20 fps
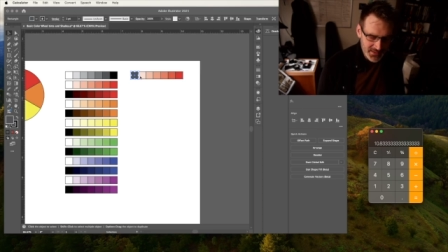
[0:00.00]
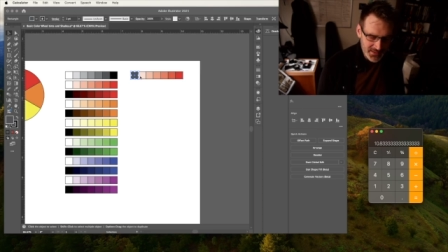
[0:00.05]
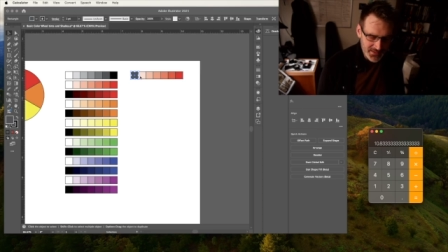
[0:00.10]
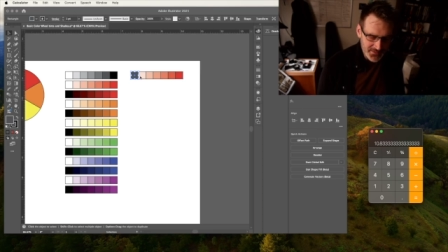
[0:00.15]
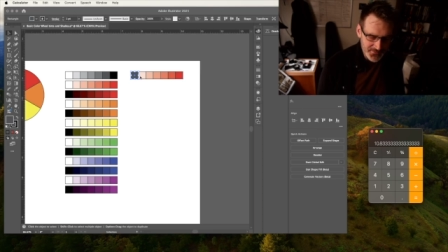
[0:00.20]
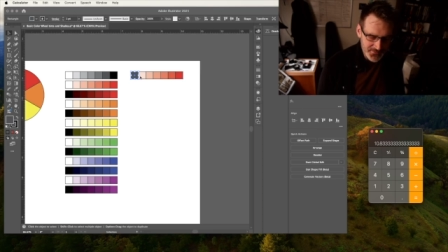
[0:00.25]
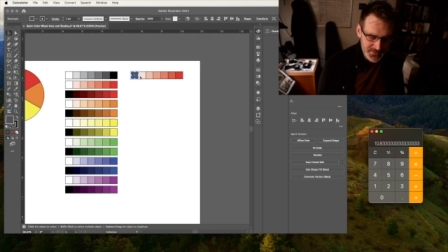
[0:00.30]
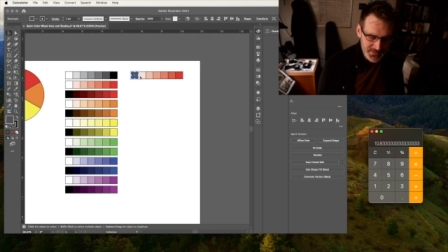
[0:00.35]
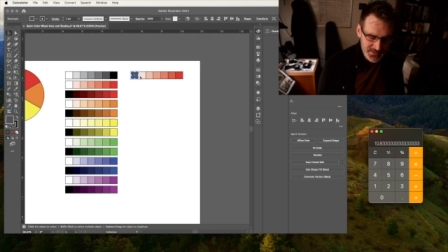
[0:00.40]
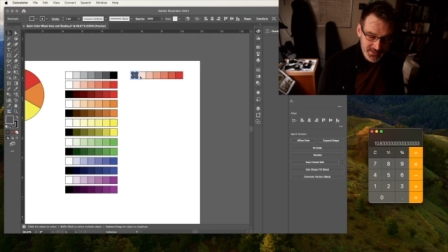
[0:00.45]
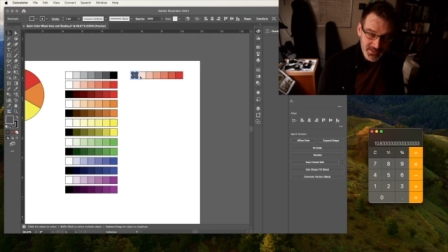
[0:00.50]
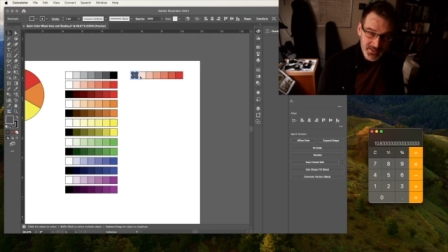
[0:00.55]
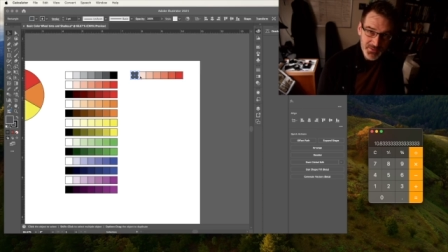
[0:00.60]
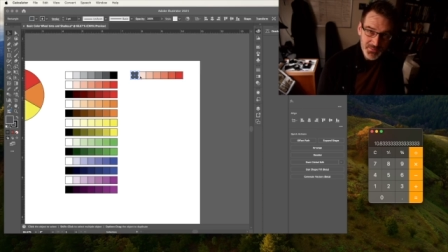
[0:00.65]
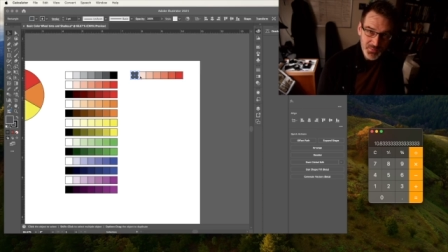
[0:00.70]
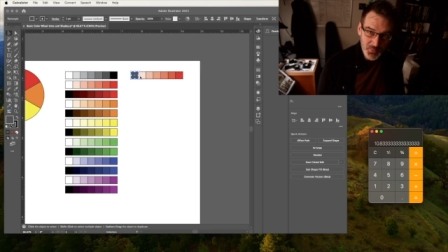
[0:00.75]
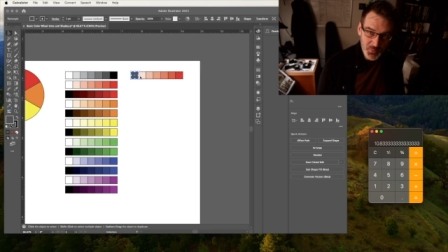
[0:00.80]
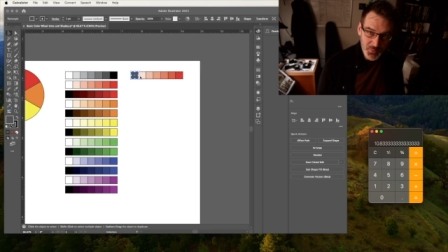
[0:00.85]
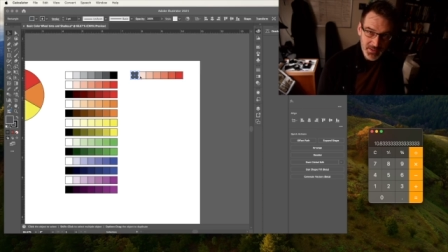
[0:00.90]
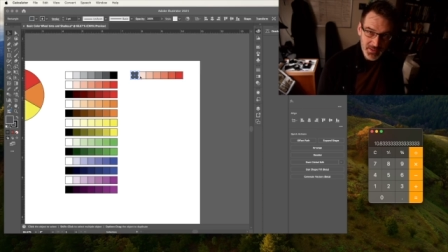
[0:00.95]
of
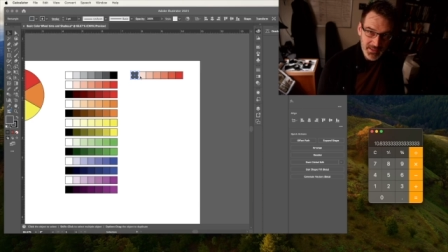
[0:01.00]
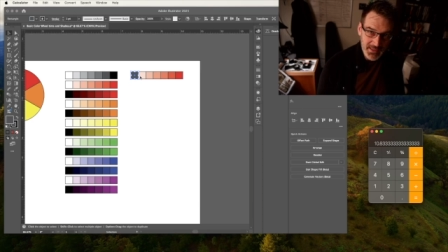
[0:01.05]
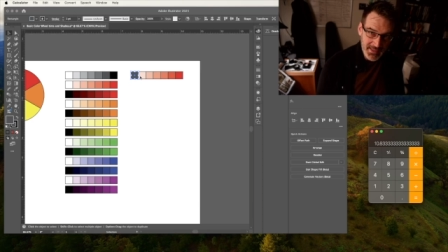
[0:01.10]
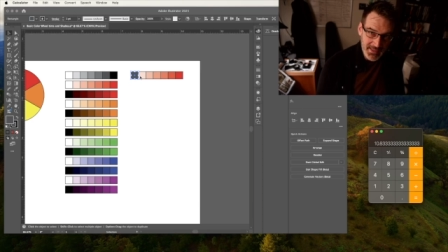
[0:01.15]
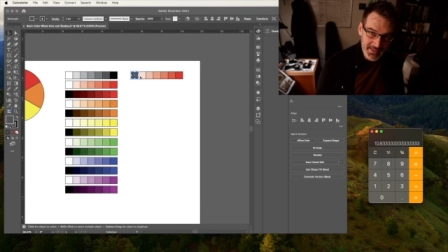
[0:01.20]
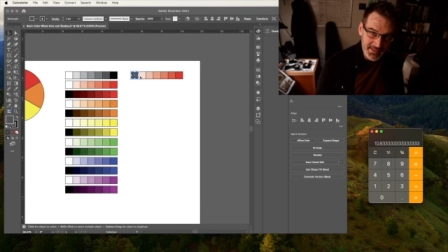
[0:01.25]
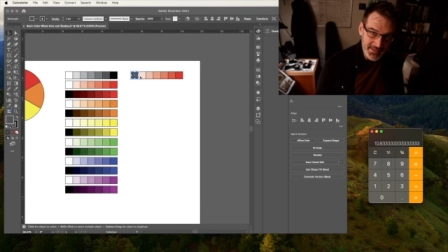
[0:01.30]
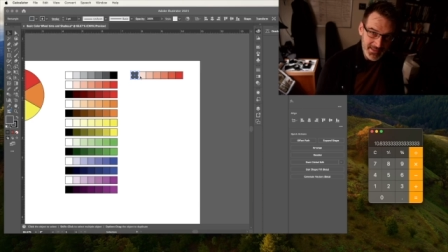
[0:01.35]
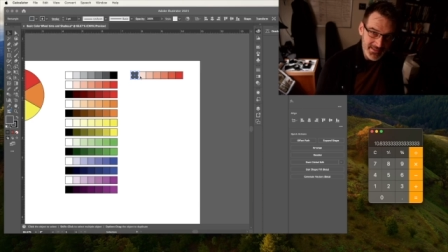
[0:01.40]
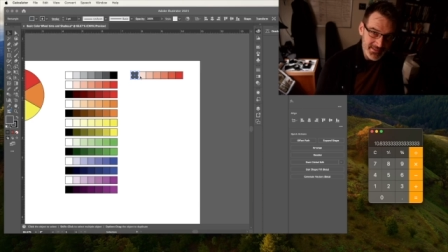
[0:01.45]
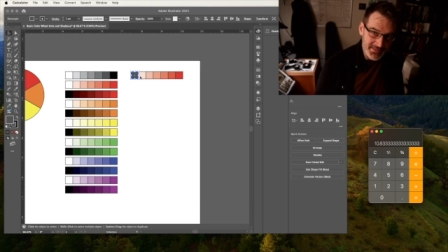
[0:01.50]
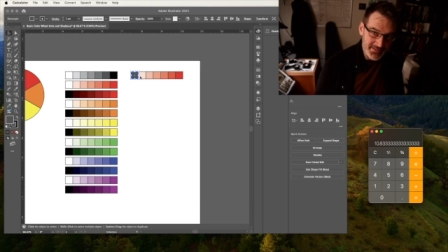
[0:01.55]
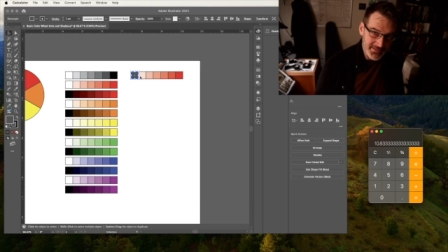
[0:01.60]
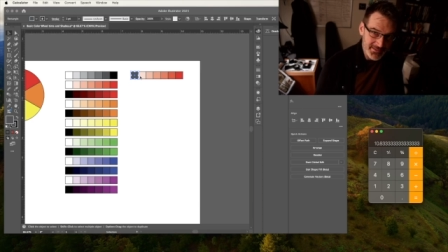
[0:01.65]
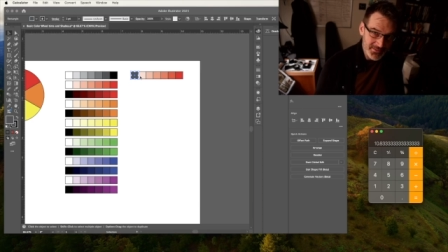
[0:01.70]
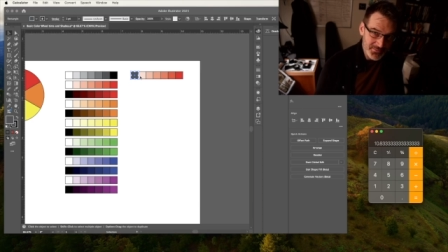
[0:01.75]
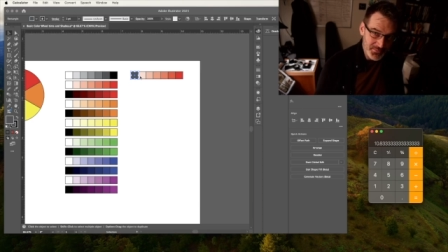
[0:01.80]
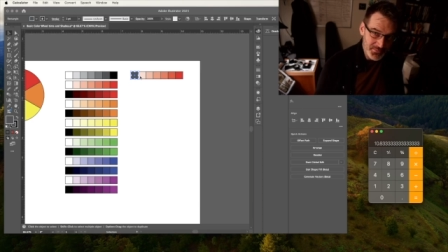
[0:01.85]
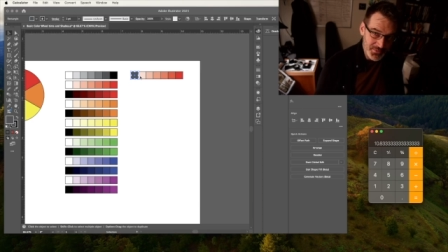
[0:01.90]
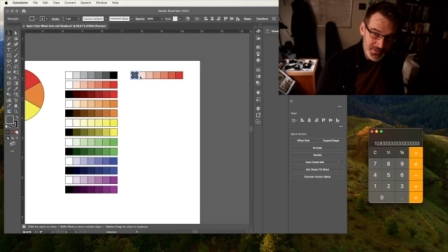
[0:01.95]

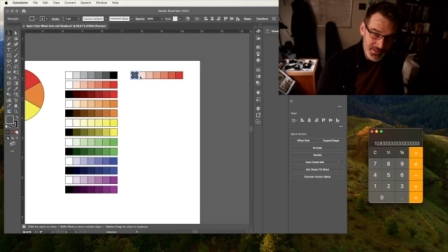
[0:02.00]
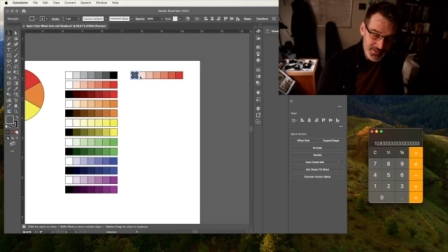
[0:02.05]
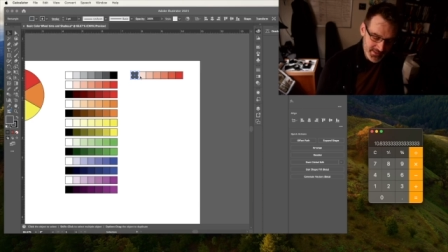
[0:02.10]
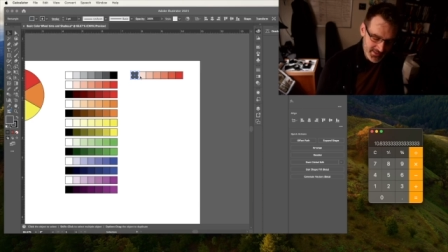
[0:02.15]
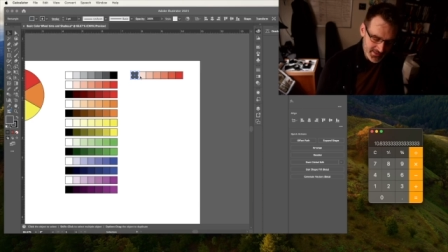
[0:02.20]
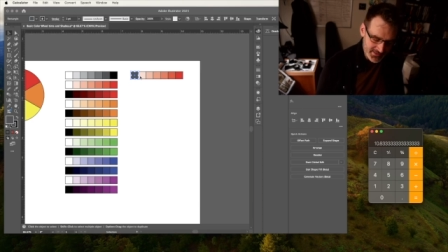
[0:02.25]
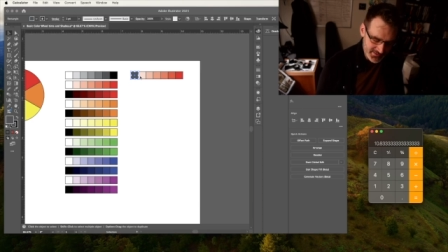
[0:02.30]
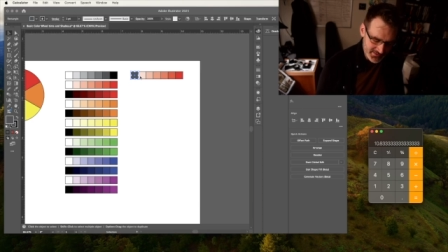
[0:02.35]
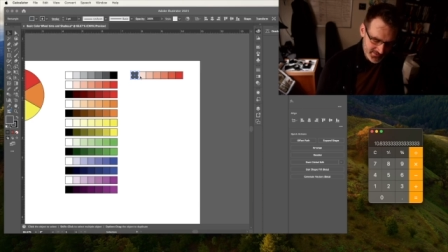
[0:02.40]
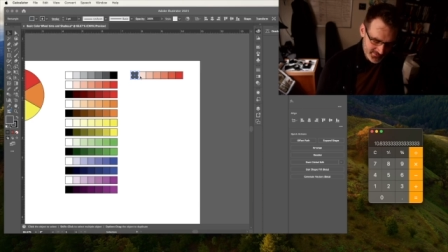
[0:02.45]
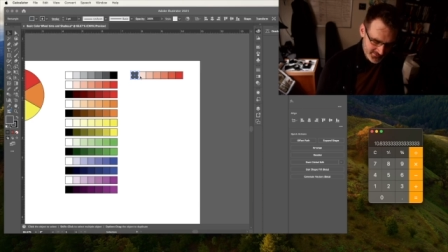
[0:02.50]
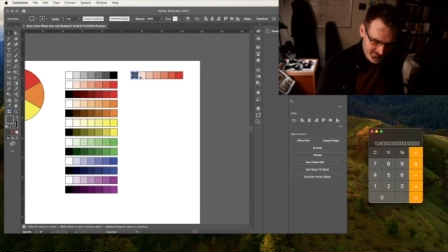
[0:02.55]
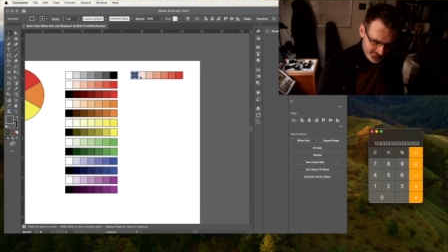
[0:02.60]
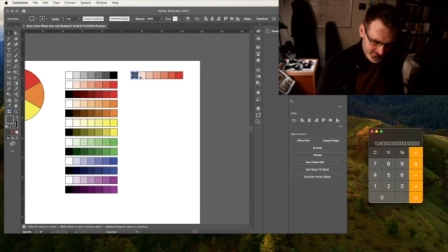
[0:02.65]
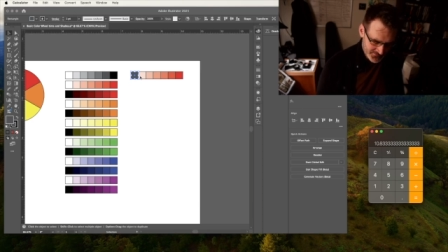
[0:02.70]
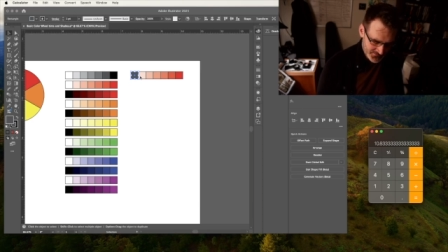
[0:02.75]
10.8%.